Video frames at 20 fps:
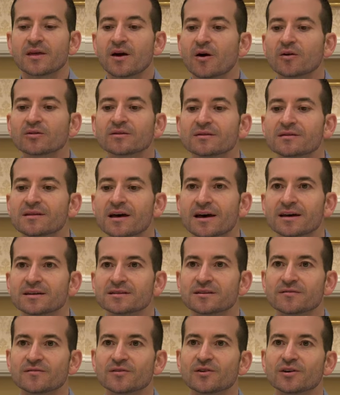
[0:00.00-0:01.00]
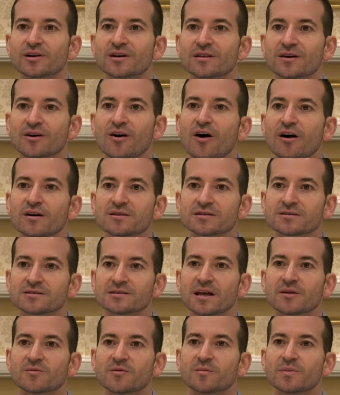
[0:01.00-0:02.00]
the olden days, if you look at the castles
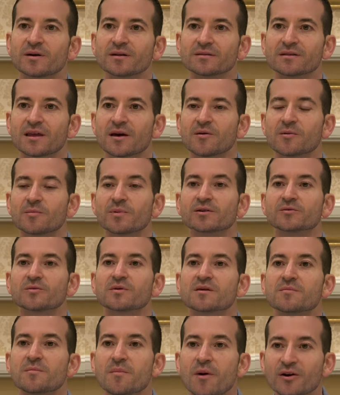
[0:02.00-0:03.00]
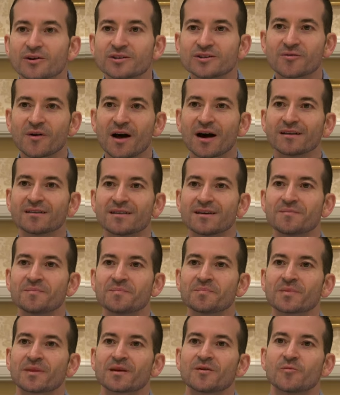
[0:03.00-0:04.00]
that were built with a moat around
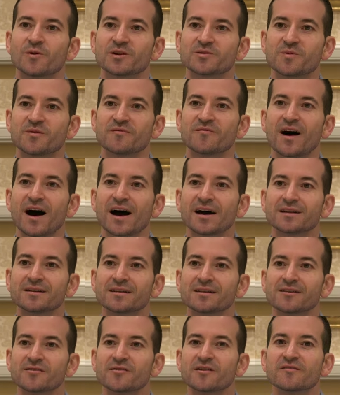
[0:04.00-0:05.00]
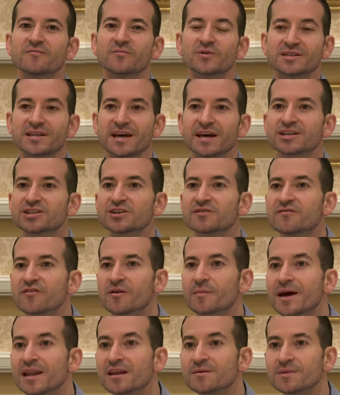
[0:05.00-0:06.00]
them, which provided a degree of protection
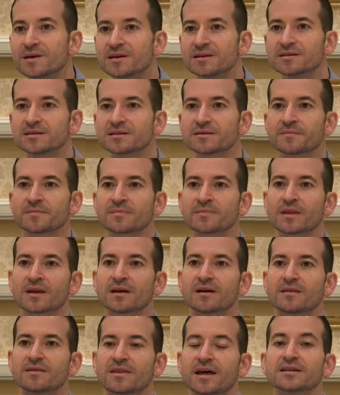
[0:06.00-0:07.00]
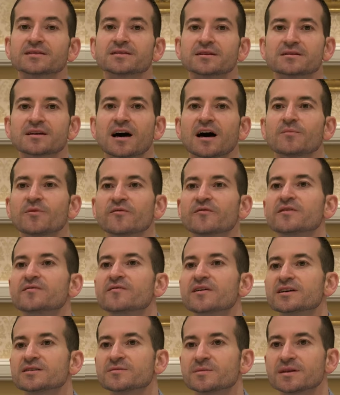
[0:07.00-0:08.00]
from enemies. That's the type of
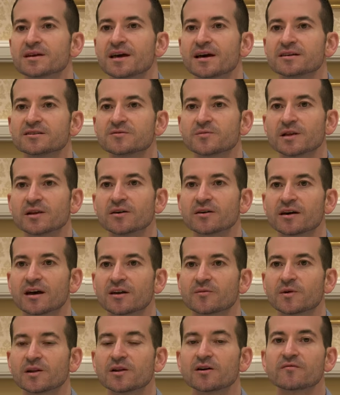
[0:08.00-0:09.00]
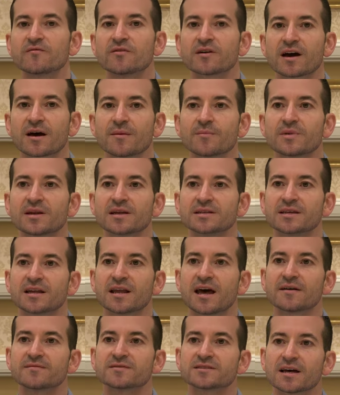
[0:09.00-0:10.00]
investment case we look at. We look for companies that
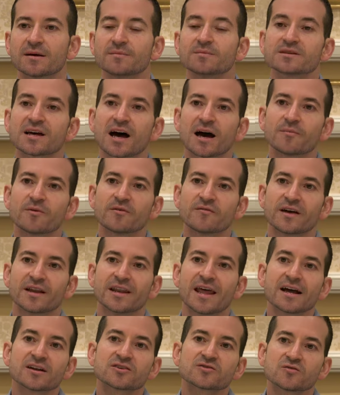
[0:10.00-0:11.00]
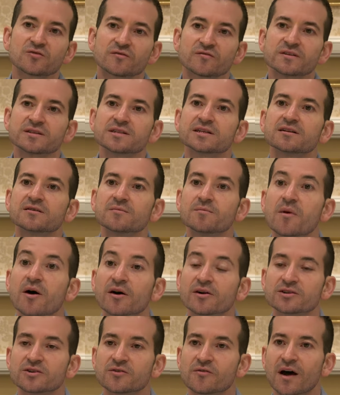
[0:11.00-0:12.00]
have some type of a natural physical
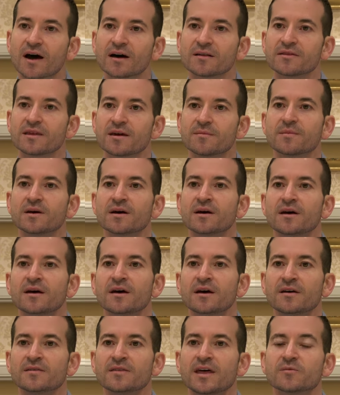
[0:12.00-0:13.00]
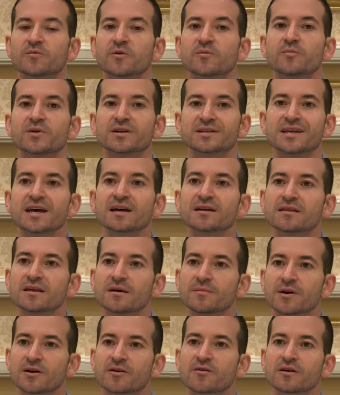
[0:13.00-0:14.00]
moat around them that would protect
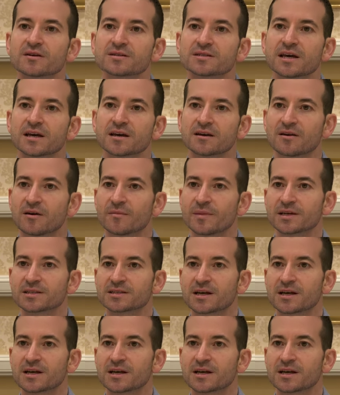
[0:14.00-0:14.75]
them across economic